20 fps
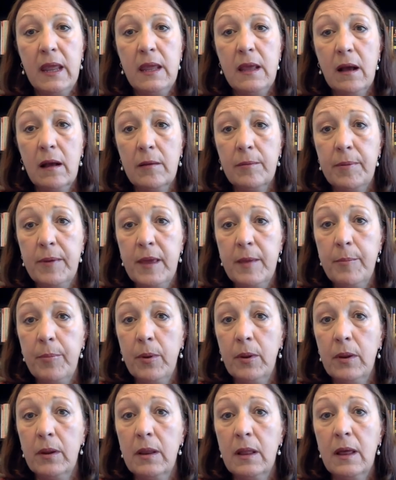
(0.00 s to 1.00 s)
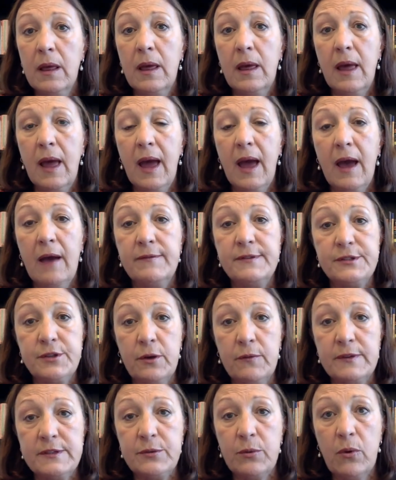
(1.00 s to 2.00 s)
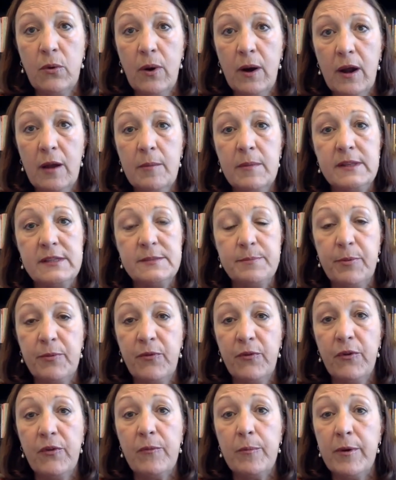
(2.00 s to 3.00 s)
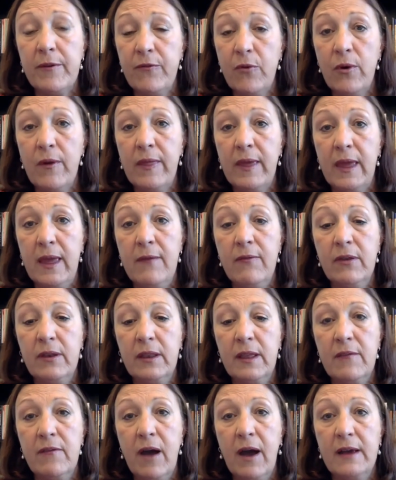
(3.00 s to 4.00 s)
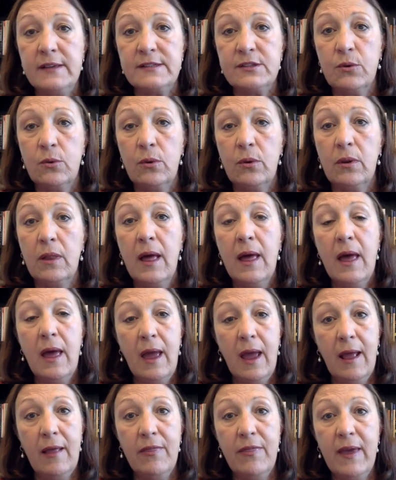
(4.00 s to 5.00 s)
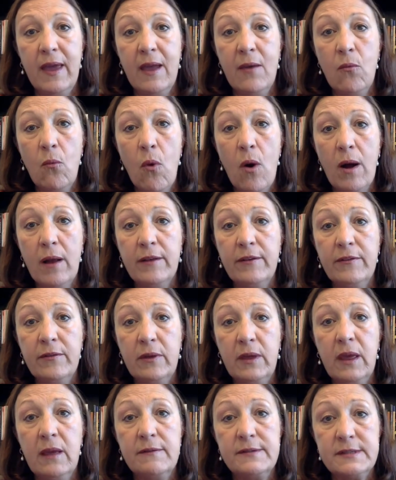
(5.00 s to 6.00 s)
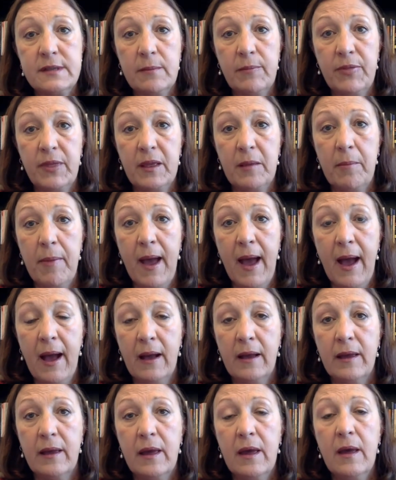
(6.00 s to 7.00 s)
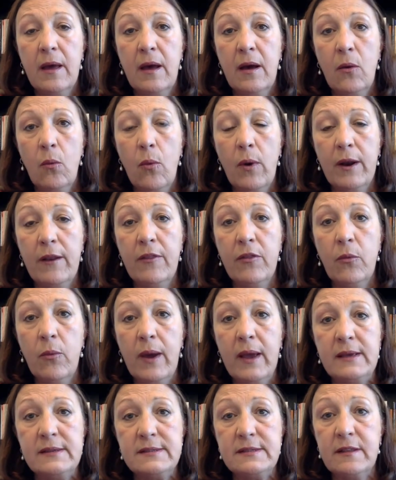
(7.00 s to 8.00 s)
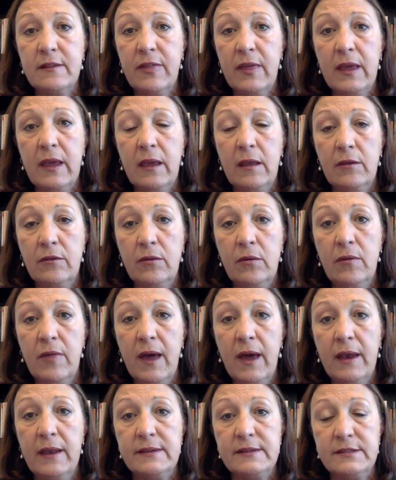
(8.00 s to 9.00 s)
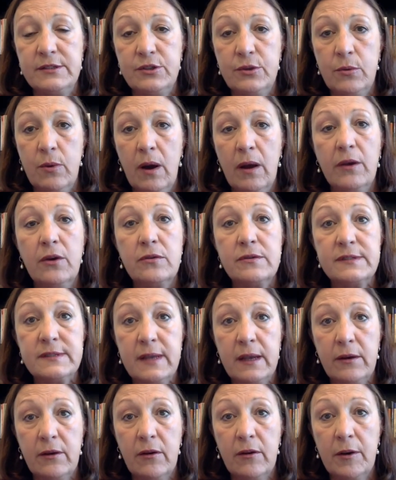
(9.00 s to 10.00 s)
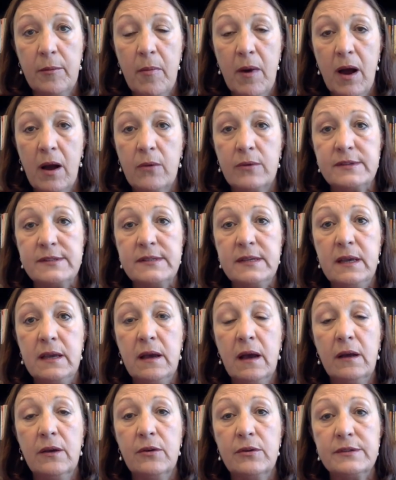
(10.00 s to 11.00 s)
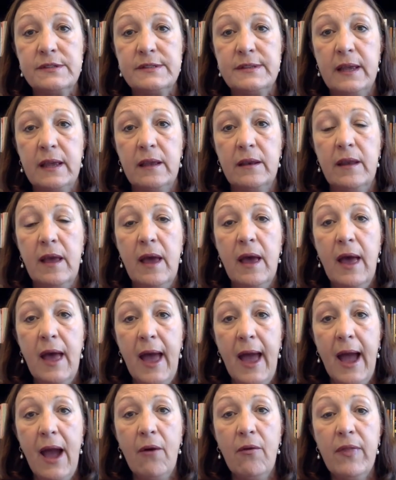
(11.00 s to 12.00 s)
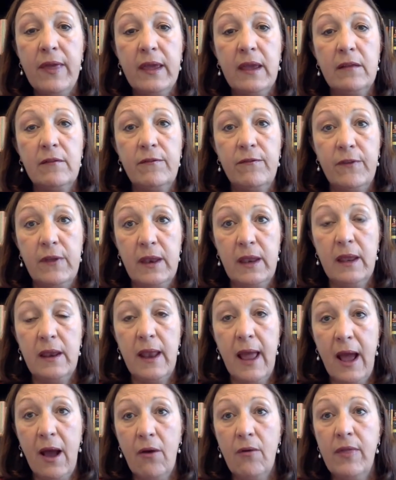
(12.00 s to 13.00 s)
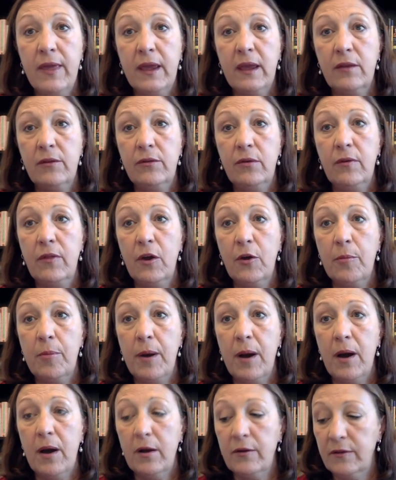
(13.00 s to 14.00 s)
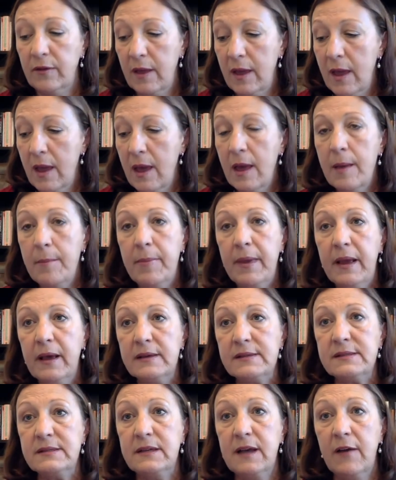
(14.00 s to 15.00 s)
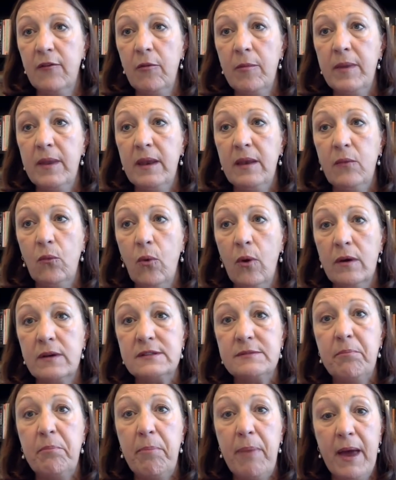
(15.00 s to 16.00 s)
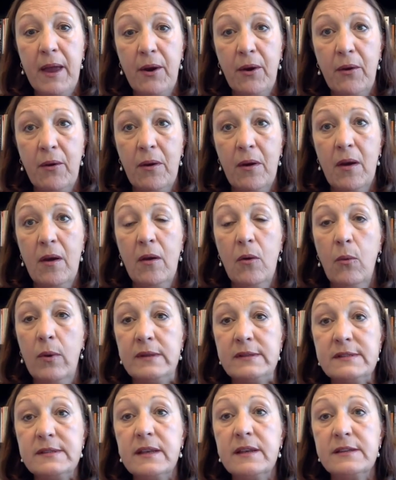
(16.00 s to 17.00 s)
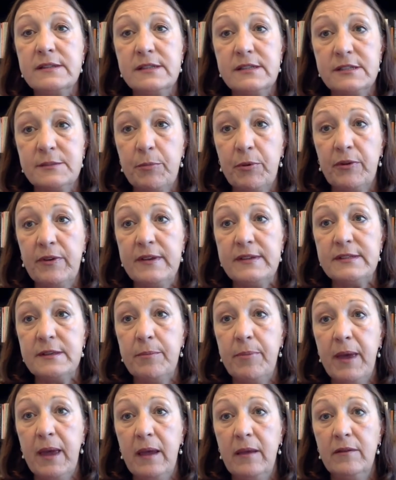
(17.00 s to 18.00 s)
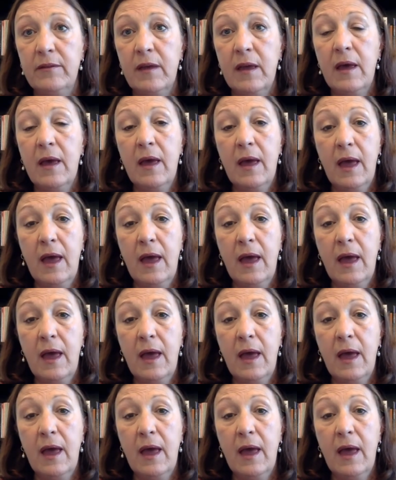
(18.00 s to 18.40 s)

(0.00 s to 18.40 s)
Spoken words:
young people have service requirements before they even leave high school, and they want to give something back. One of the ways that they can do that is to understand our democracy, understand how they can fit in, how they can do their part, because government works better when citizens participate.